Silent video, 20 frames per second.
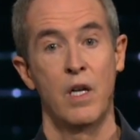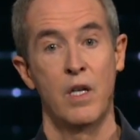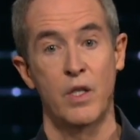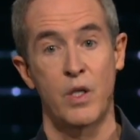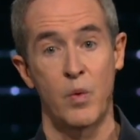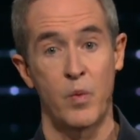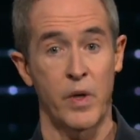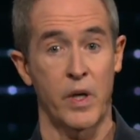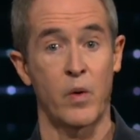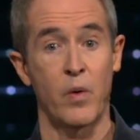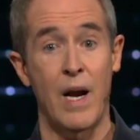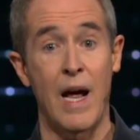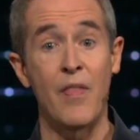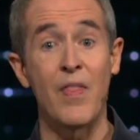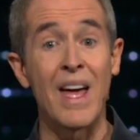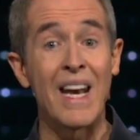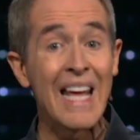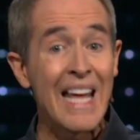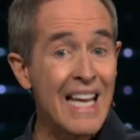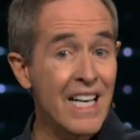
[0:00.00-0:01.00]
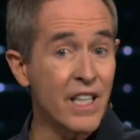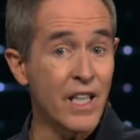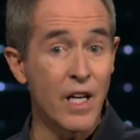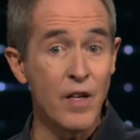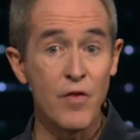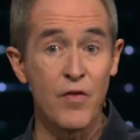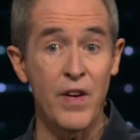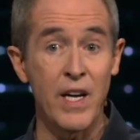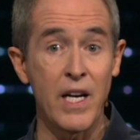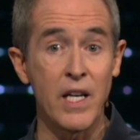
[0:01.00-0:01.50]
to regret. That
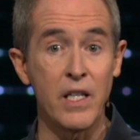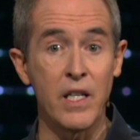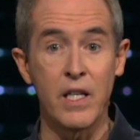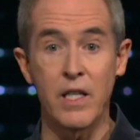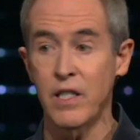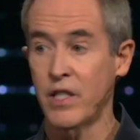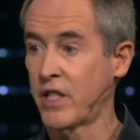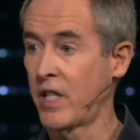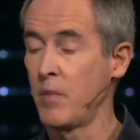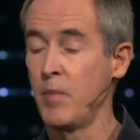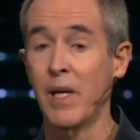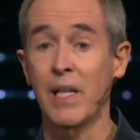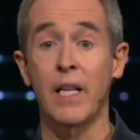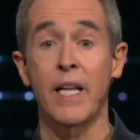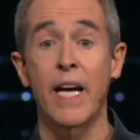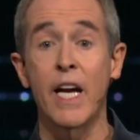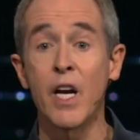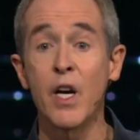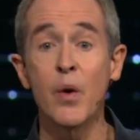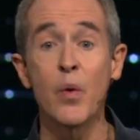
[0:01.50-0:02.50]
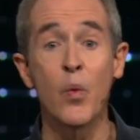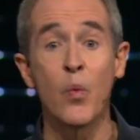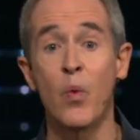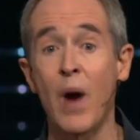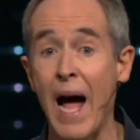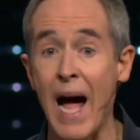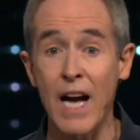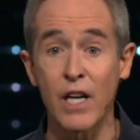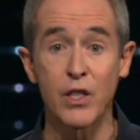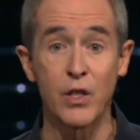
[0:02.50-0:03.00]
inconvenient, seemingly
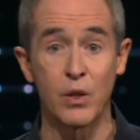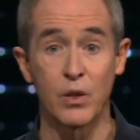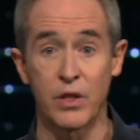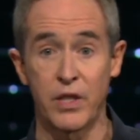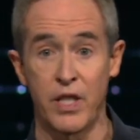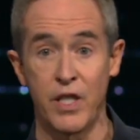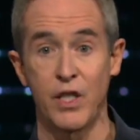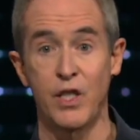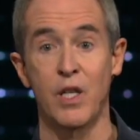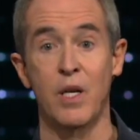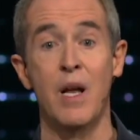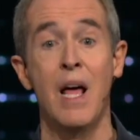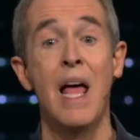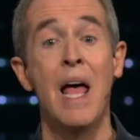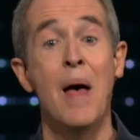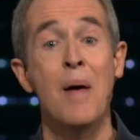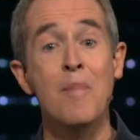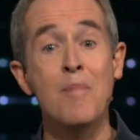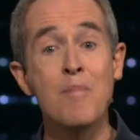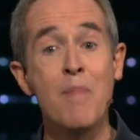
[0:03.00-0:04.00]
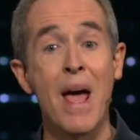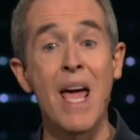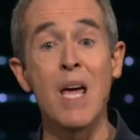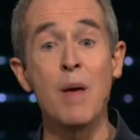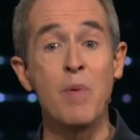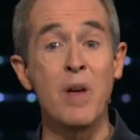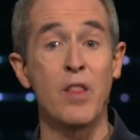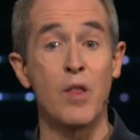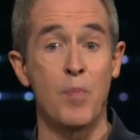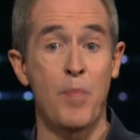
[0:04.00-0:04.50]
irrational tension may
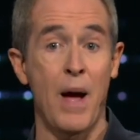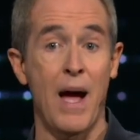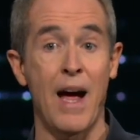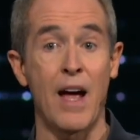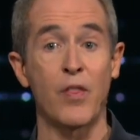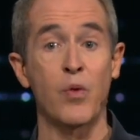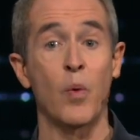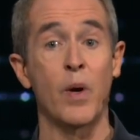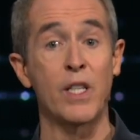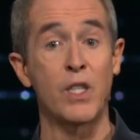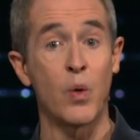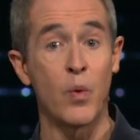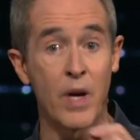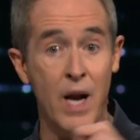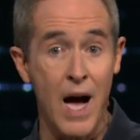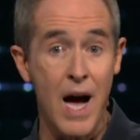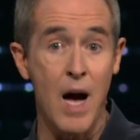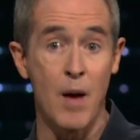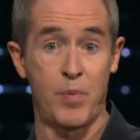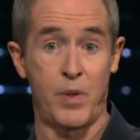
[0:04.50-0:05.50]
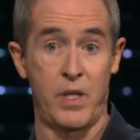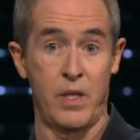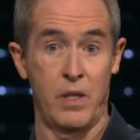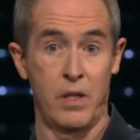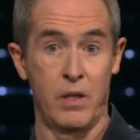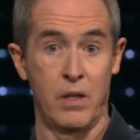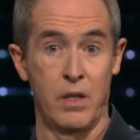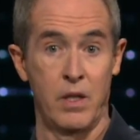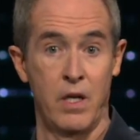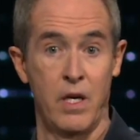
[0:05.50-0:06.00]
be the pathway to an
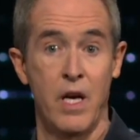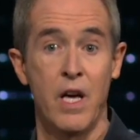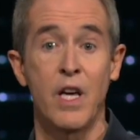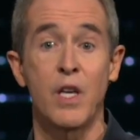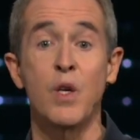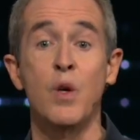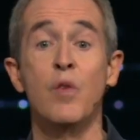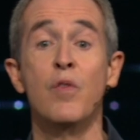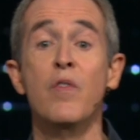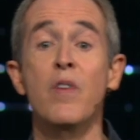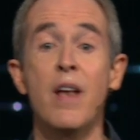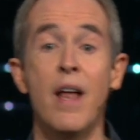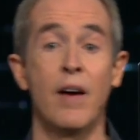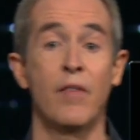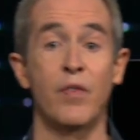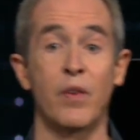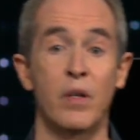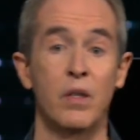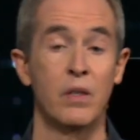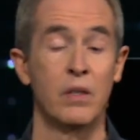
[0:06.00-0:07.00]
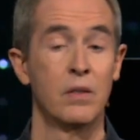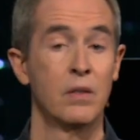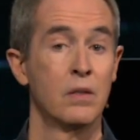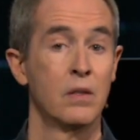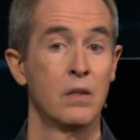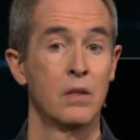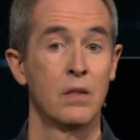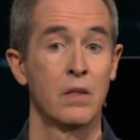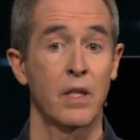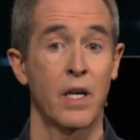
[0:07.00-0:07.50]
option you've never
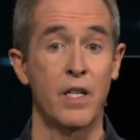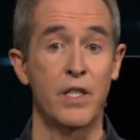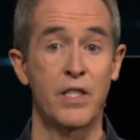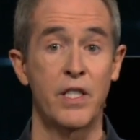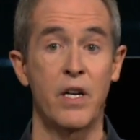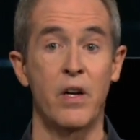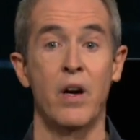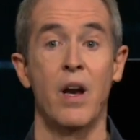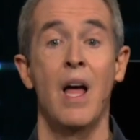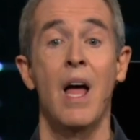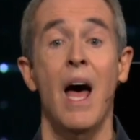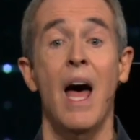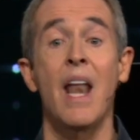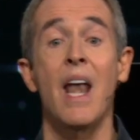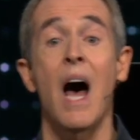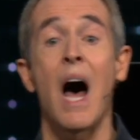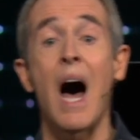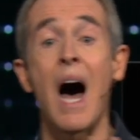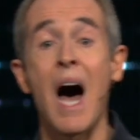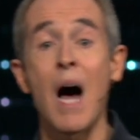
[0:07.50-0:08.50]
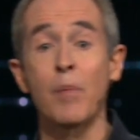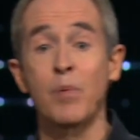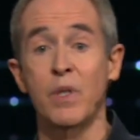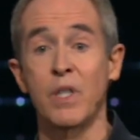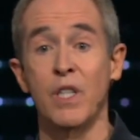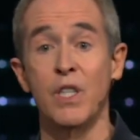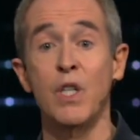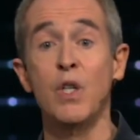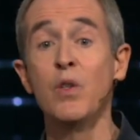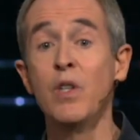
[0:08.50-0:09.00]
considered, an
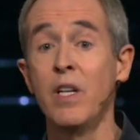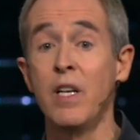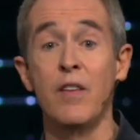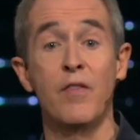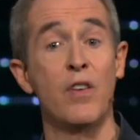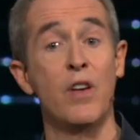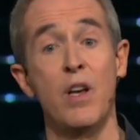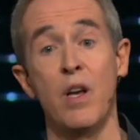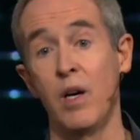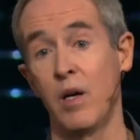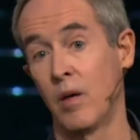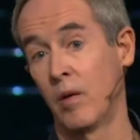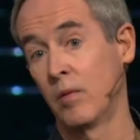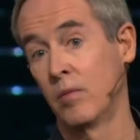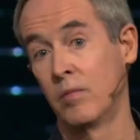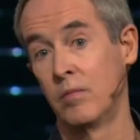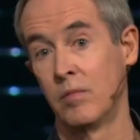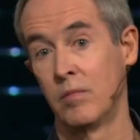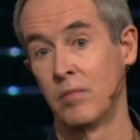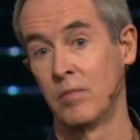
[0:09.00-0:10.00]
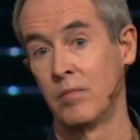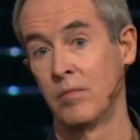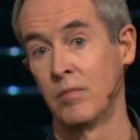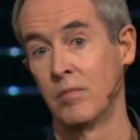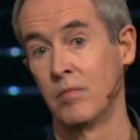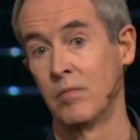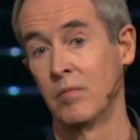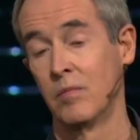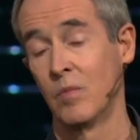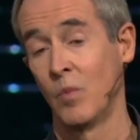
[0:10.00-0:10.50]
option you didn't even know
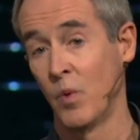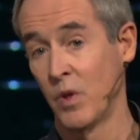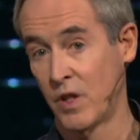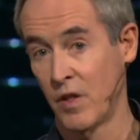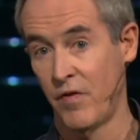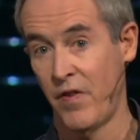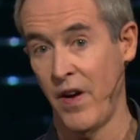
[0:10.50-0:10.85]
was